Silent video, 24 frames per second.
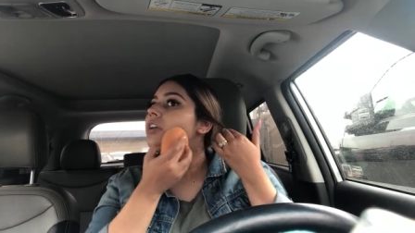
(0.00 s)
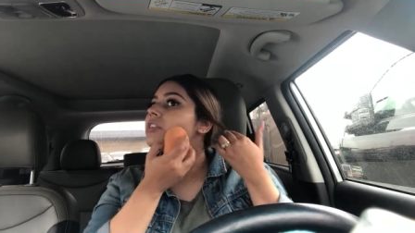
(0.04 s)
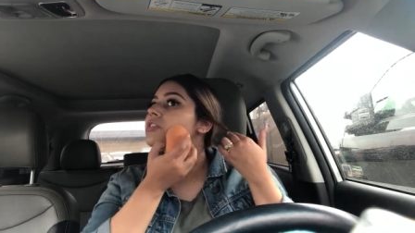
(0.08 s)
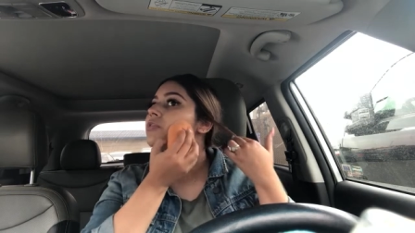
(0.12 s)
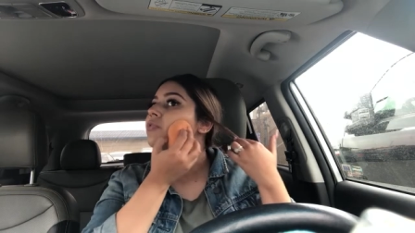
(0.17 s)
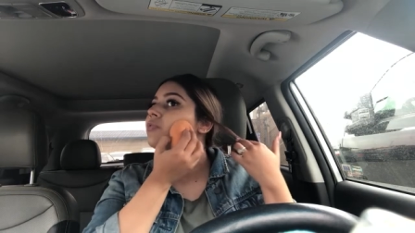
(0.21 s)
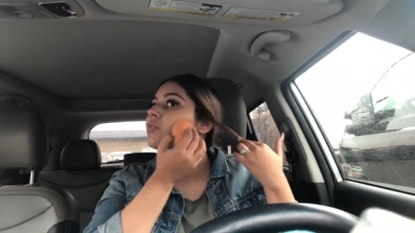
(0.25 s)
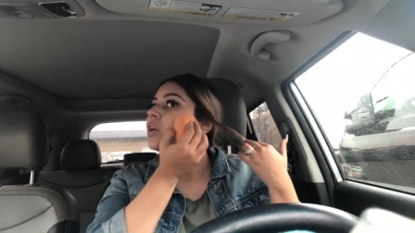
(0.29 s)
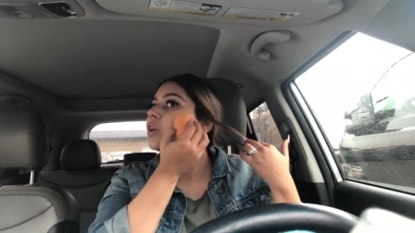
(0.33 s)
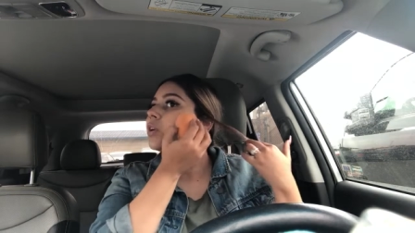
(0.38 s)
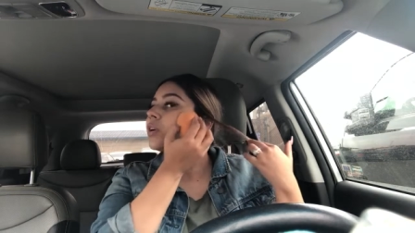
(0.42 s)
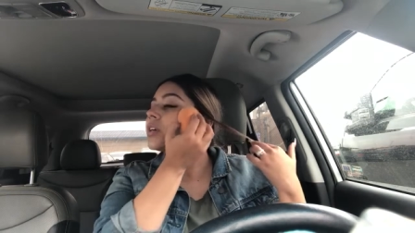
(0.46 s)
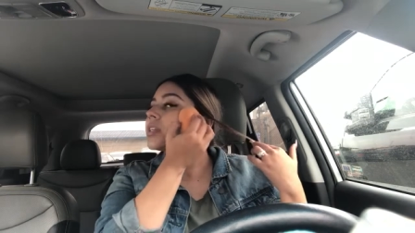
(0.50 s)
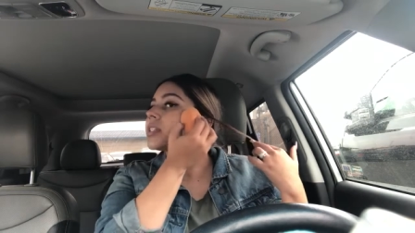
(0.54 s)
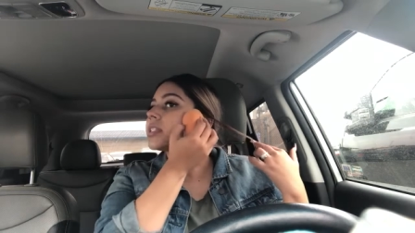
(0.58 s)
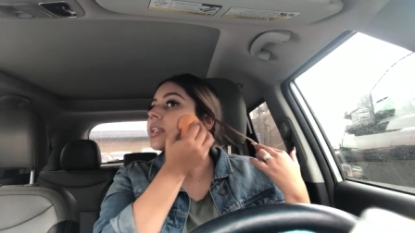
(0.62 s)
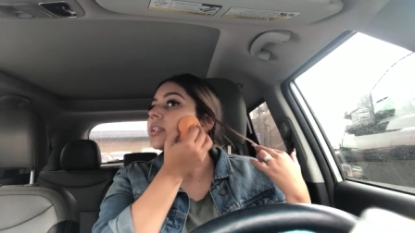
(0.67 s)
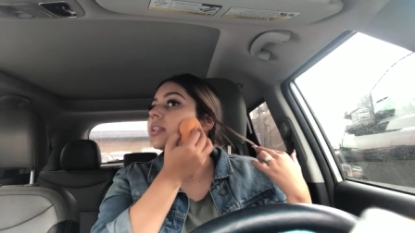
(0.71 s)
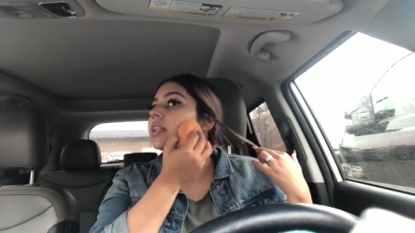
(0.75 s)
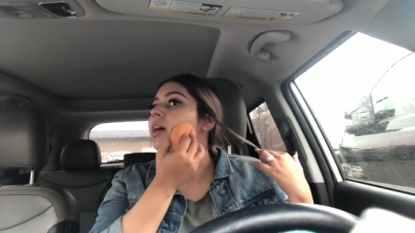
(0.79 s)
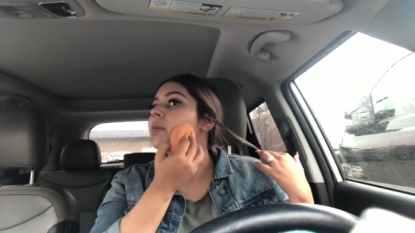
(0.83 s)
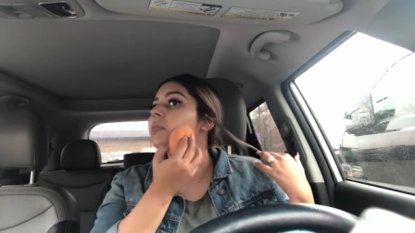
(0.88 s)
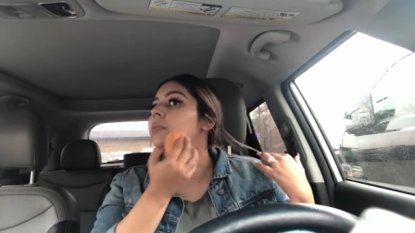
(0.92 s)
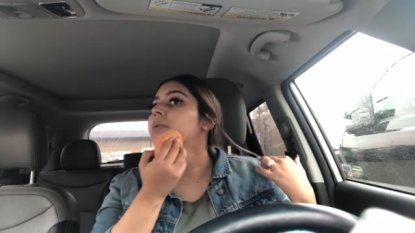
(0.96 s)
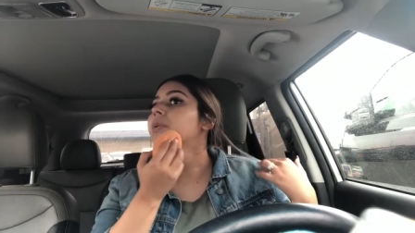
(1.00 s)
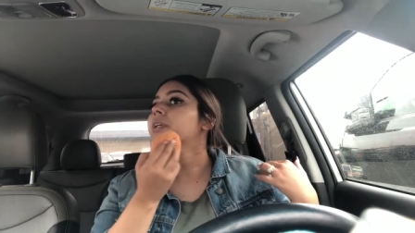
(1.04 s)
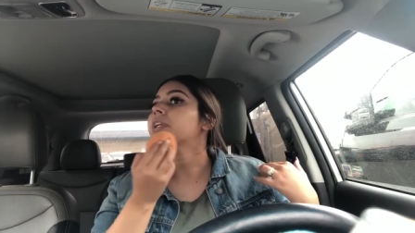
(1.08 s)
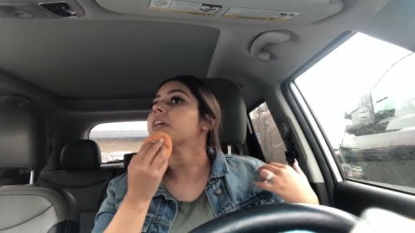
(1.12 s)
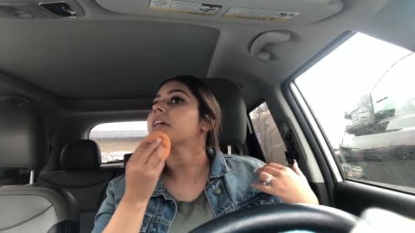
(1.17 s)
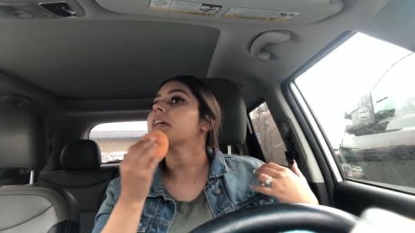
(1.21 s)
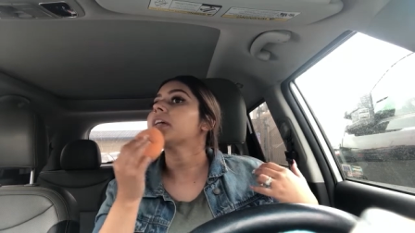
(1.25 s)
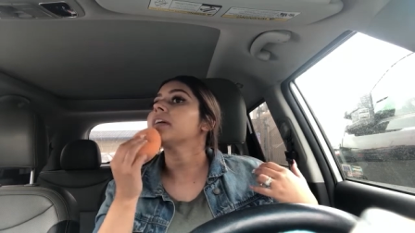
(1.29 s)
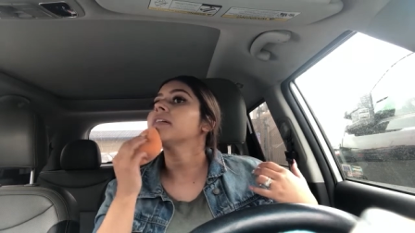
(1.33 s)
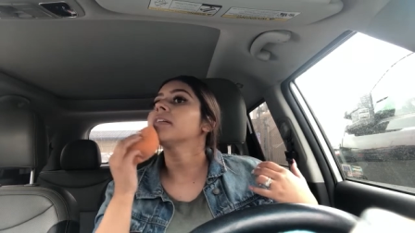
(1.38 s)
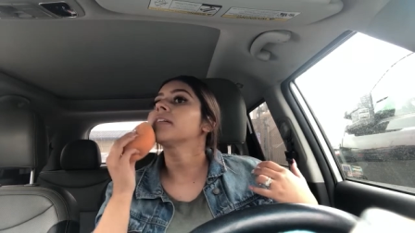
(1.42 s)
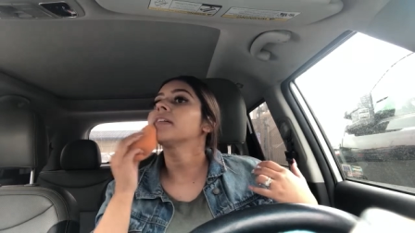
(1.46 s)
if you're a
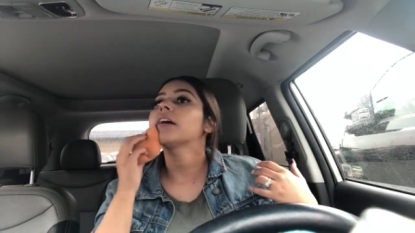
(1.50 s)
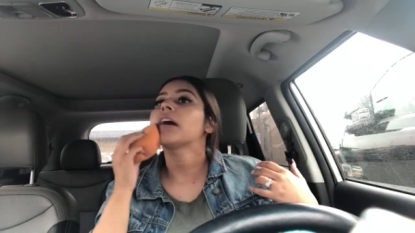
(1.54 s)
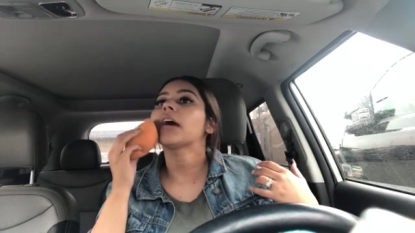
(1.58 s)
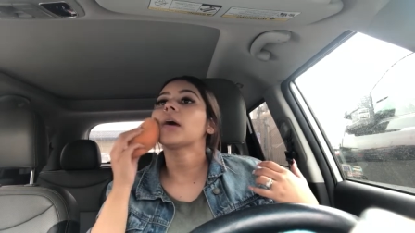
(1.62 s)
celebrity